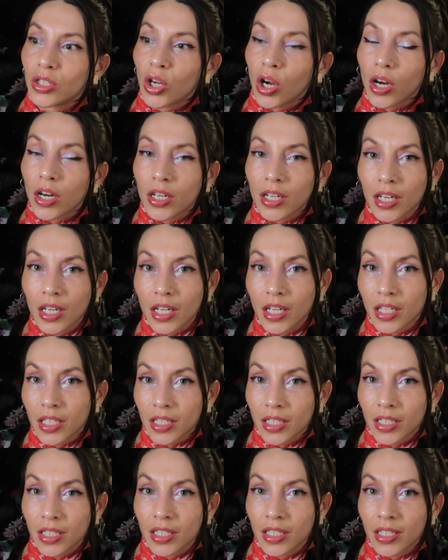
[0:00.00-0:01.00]

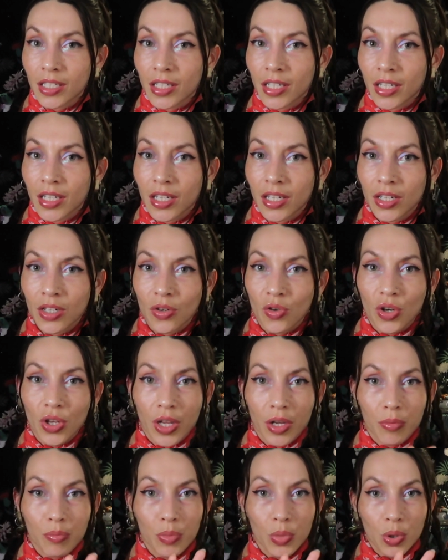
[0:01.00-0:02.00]
darkness,
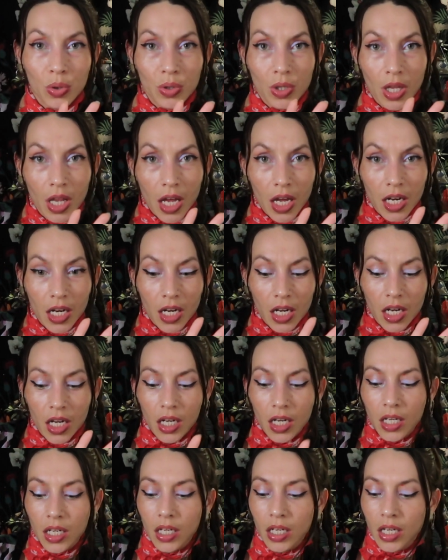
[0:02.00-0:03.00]
or, like, mood
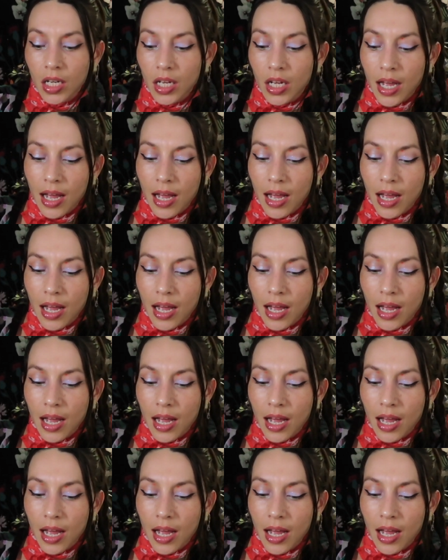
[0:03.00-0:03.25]
lighting.